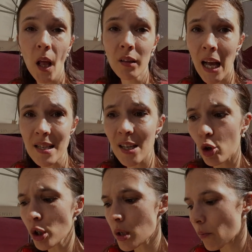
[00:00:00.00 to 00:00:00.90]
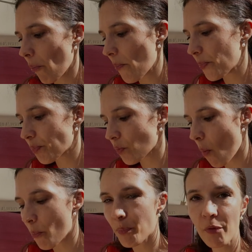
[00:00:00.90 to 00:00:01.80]
nicely cooked,
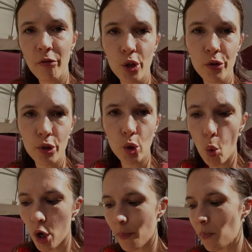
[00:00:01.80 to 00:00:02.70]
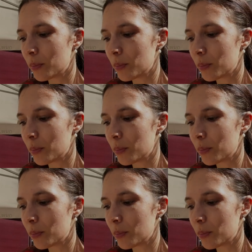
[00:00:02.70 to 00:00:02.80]
very, very warm.